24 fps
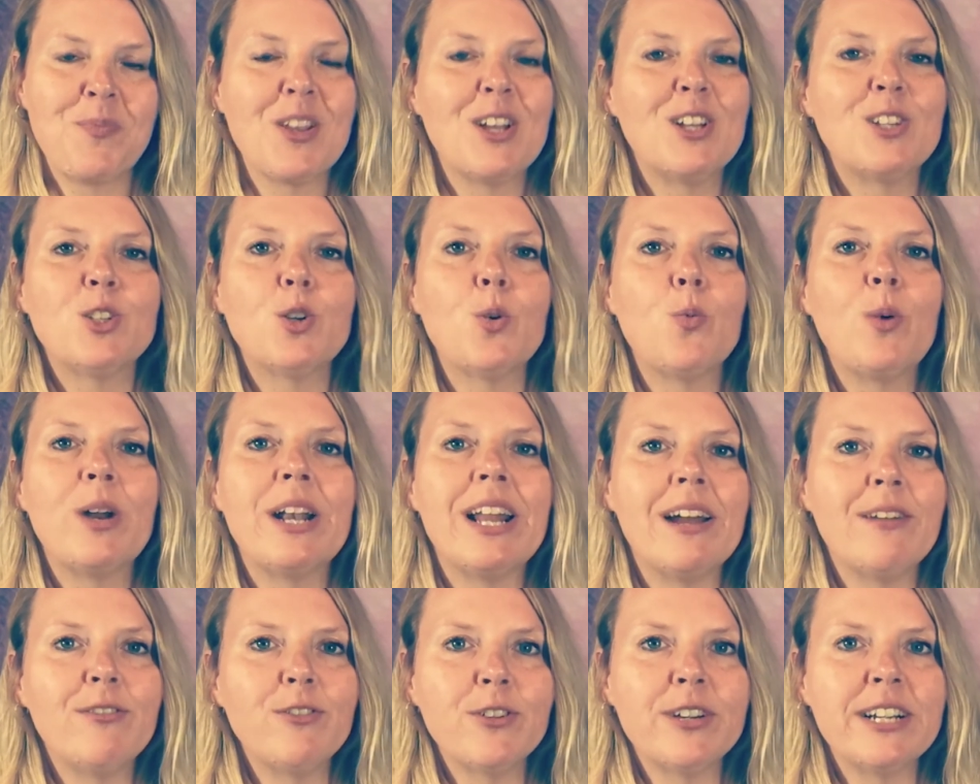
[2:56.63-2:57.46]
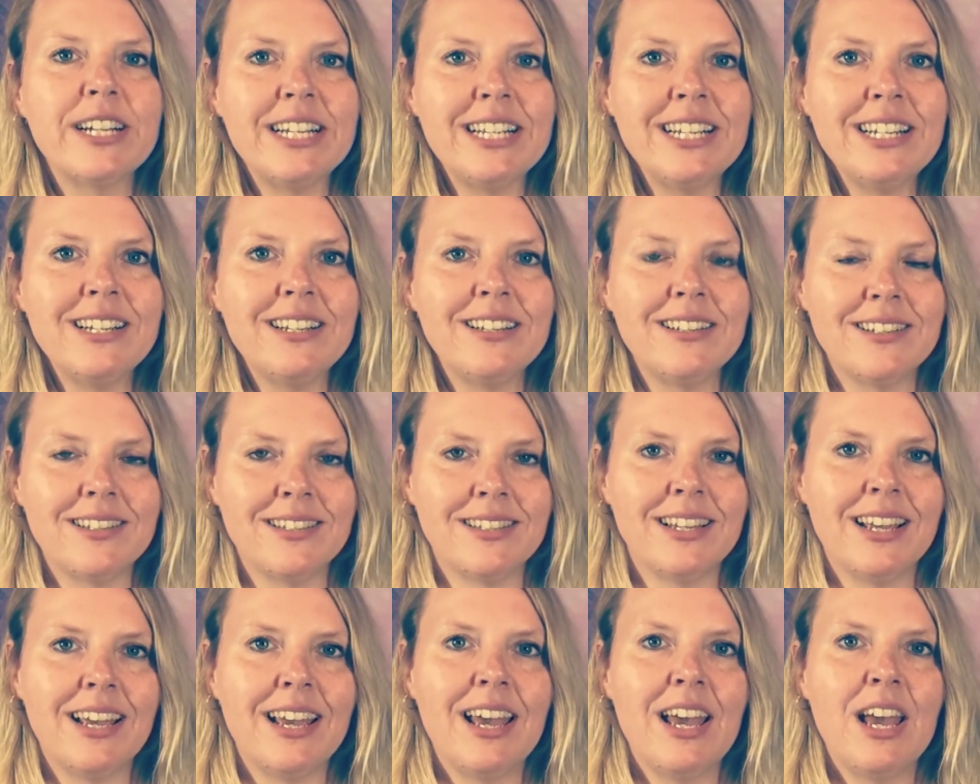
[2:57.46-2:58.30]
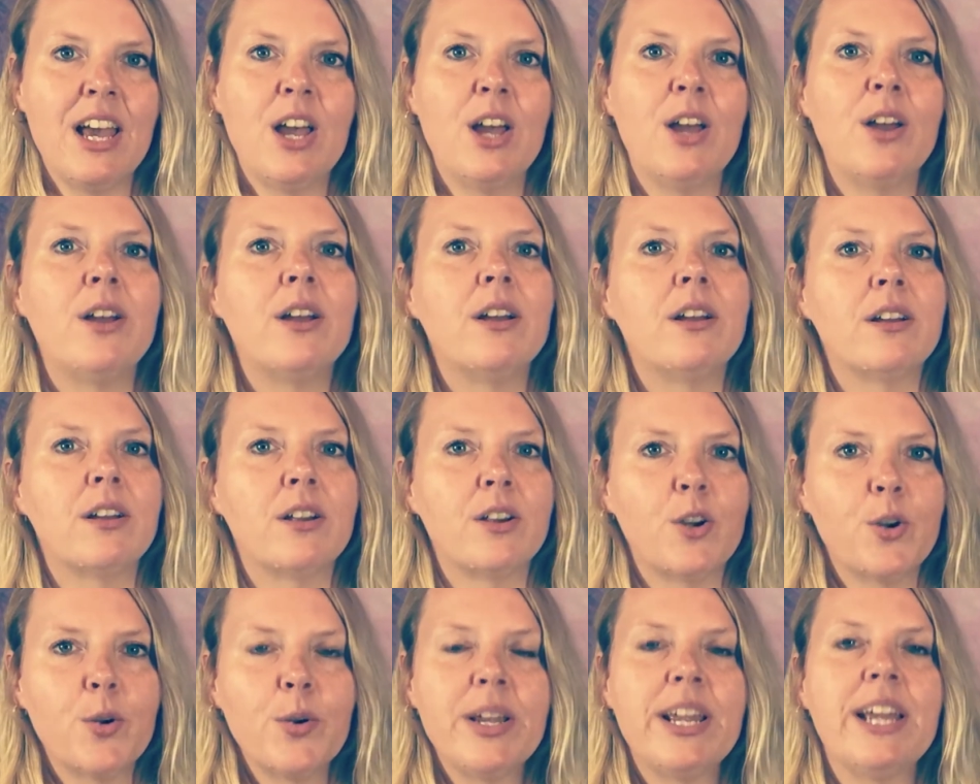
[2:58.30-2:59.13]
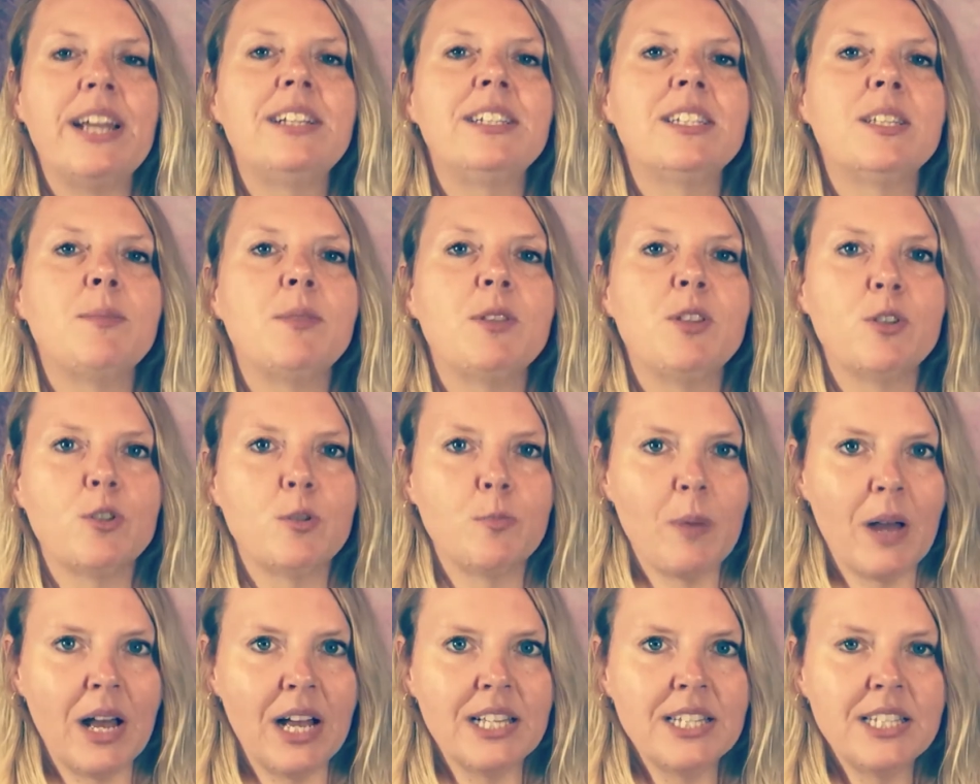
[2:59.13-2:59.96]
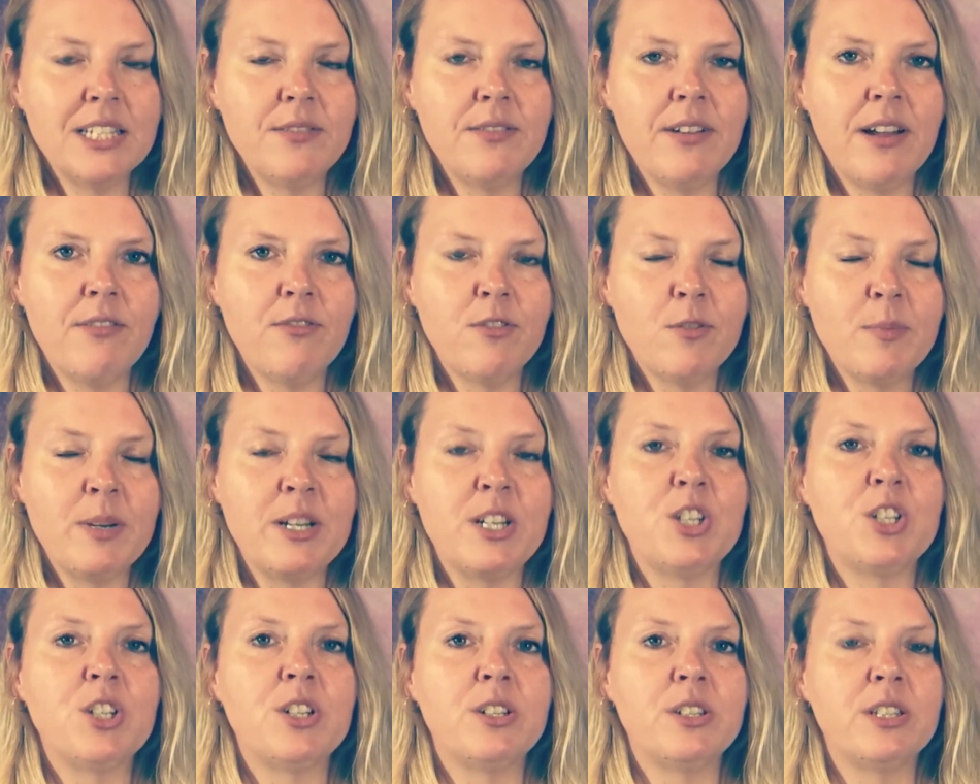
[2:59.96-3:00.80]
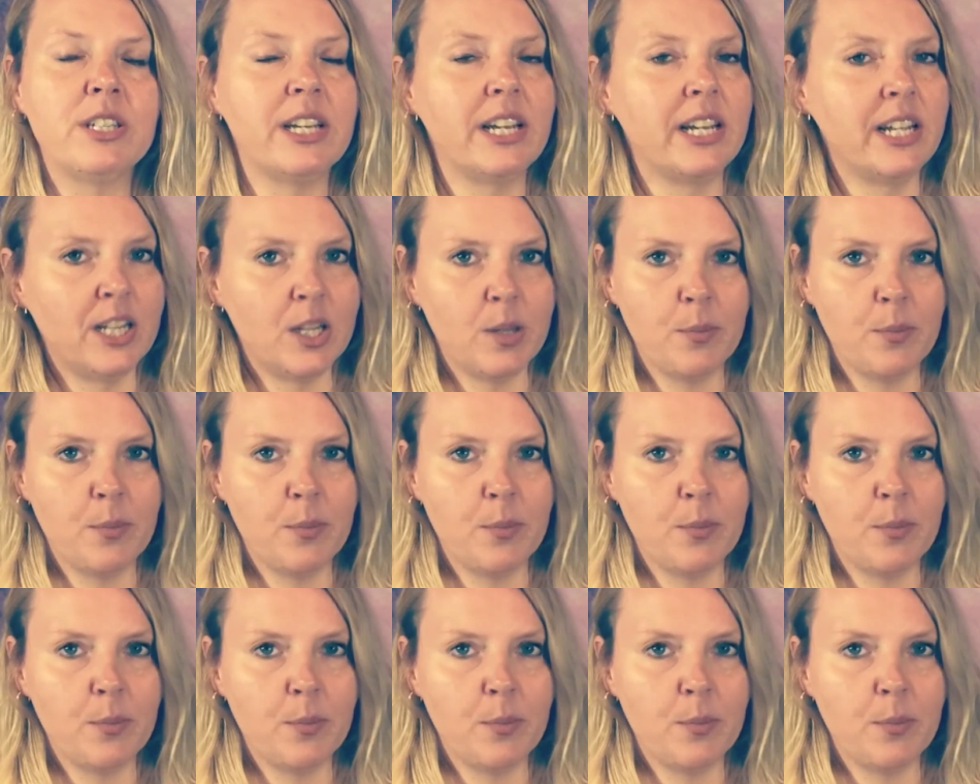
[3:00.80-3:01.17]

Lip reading: So whatever it is, create some of those positive affirmations in the